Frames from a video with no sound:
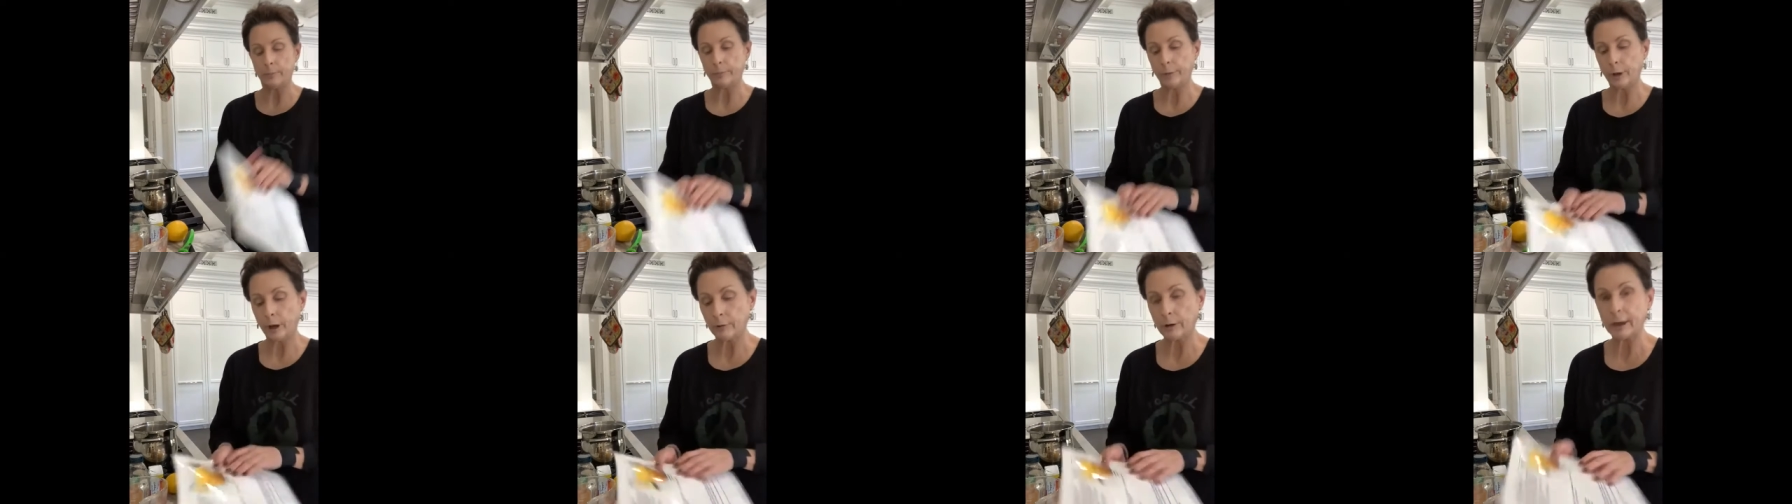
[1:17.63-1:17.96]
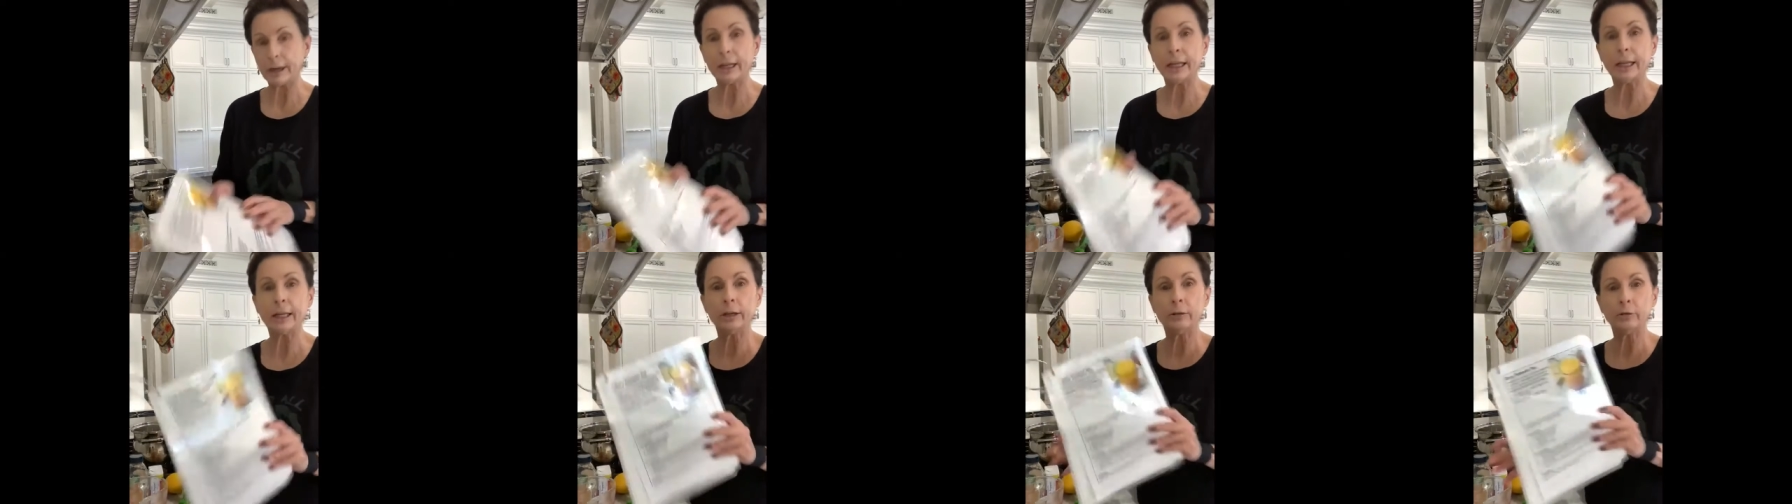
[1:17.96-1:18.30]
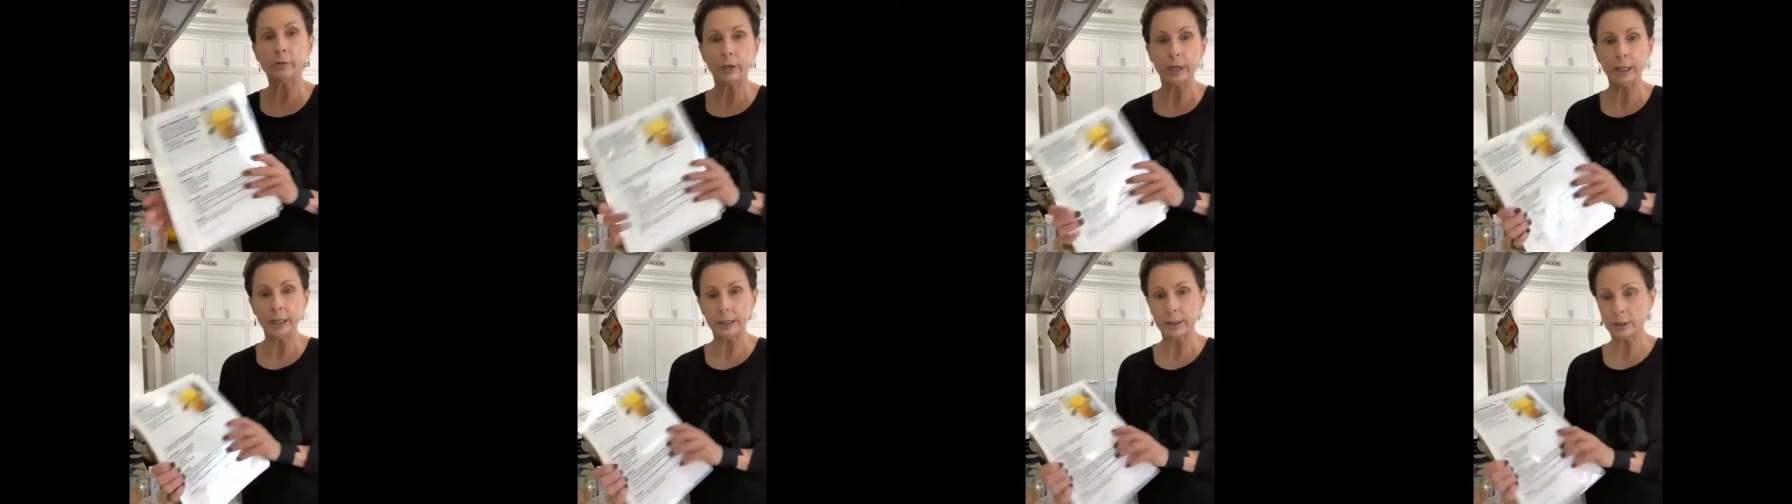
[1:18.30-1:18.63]
All right,
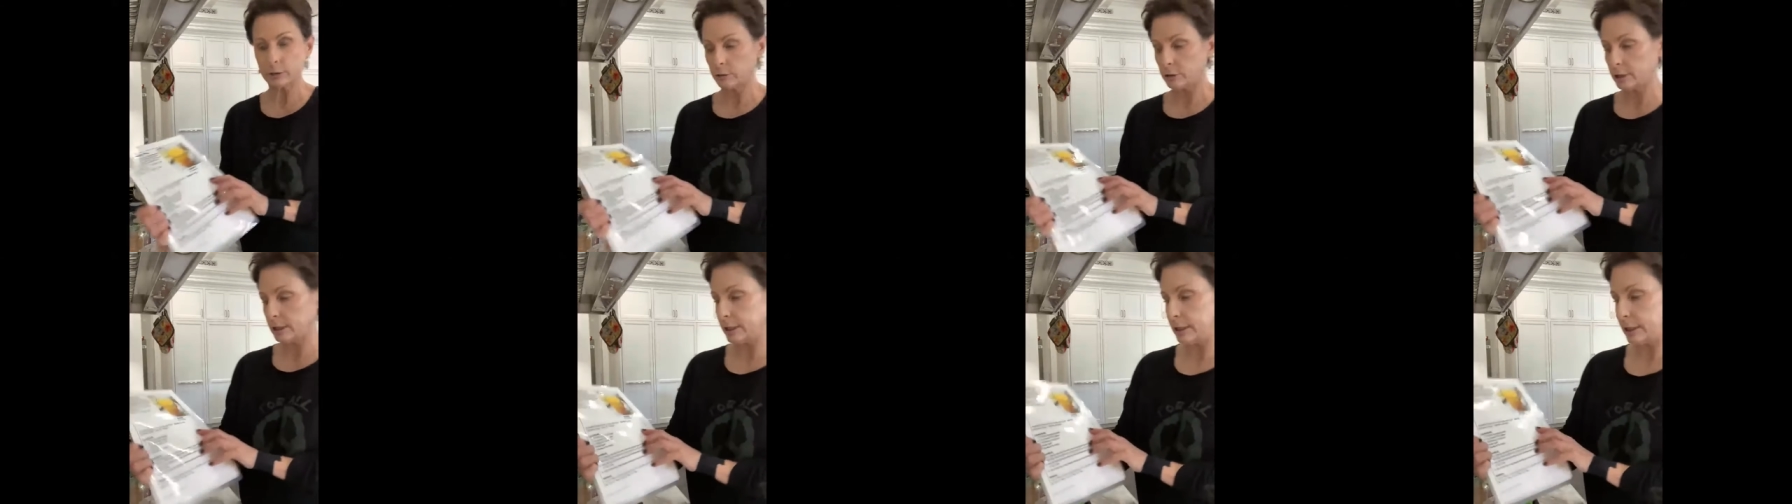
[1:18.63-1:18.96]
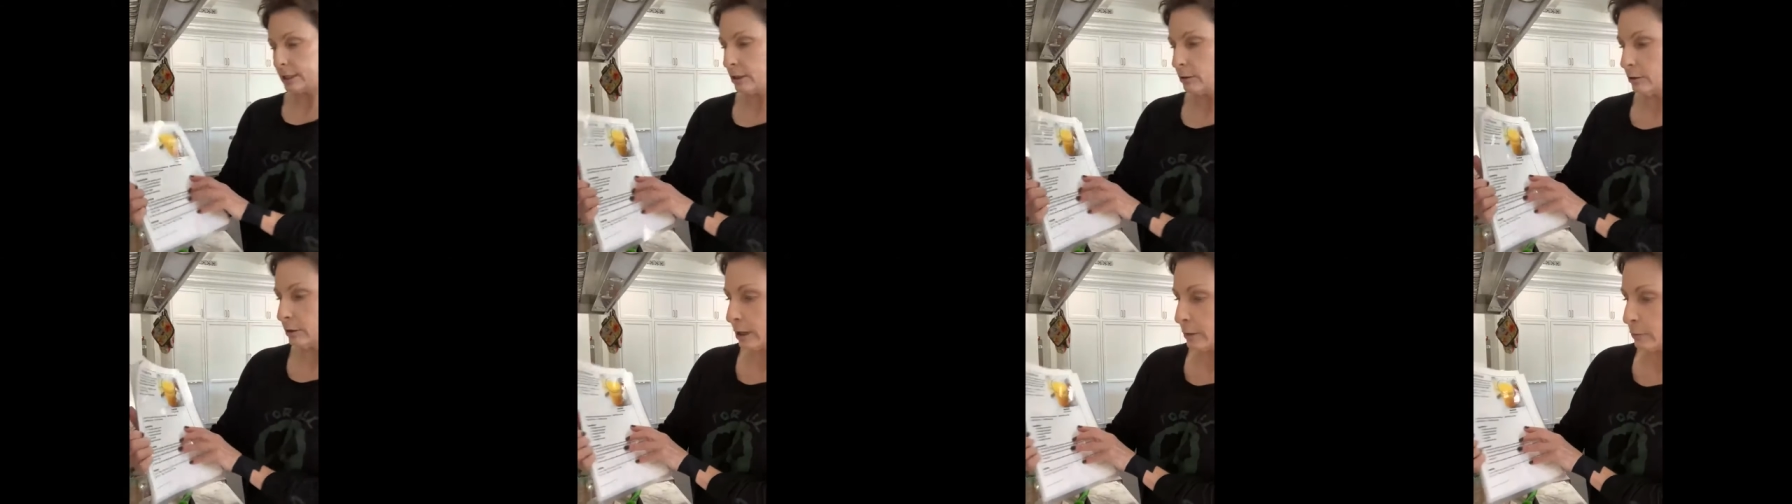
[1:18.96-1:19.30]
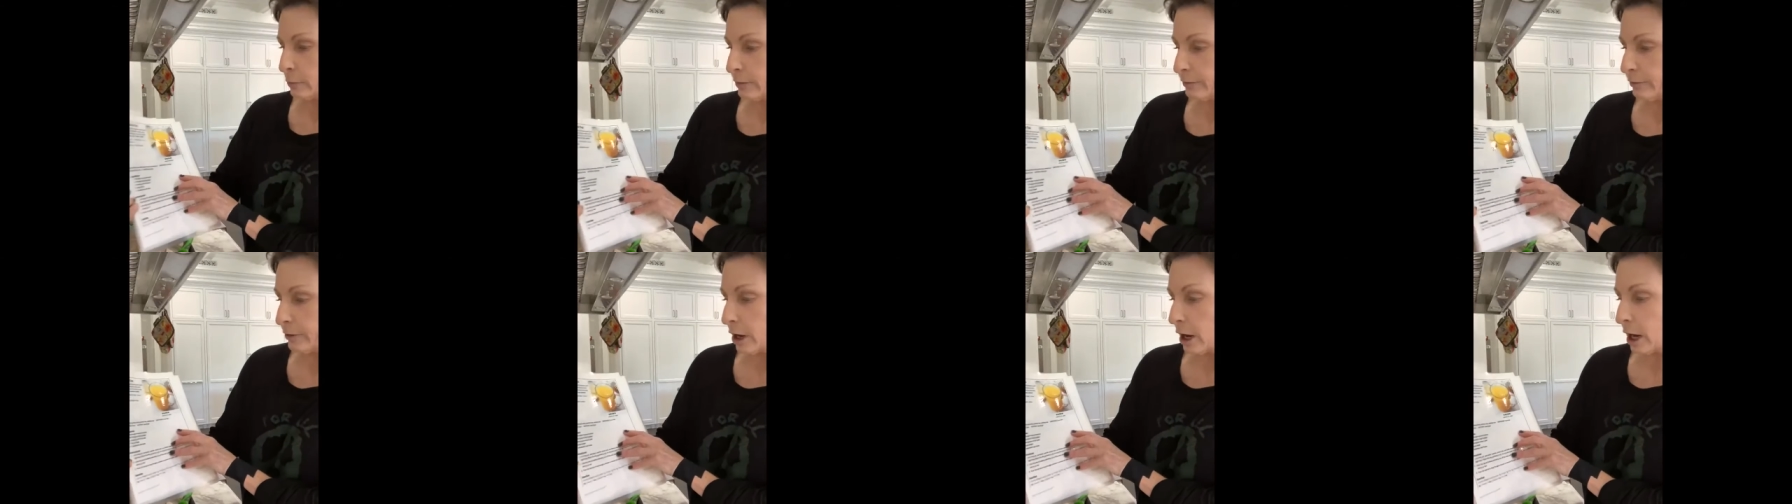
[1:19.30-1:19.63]
ingredients are easy. Okay,
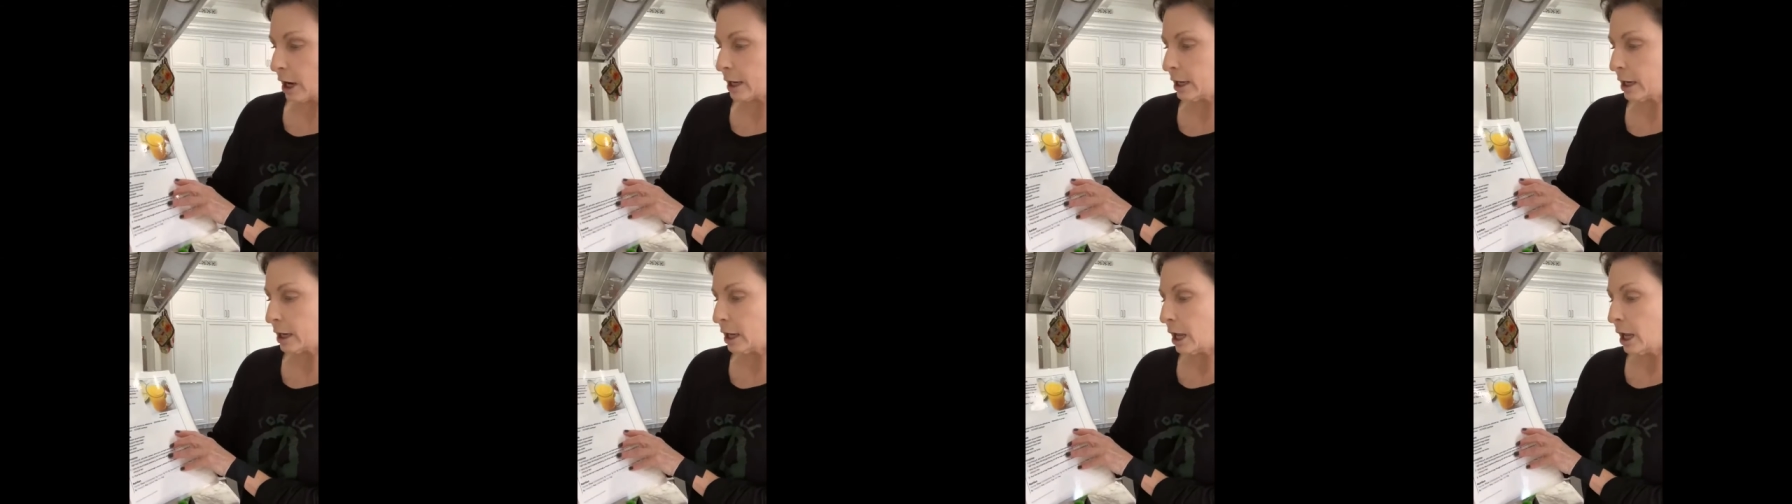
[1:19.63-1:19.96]
we've got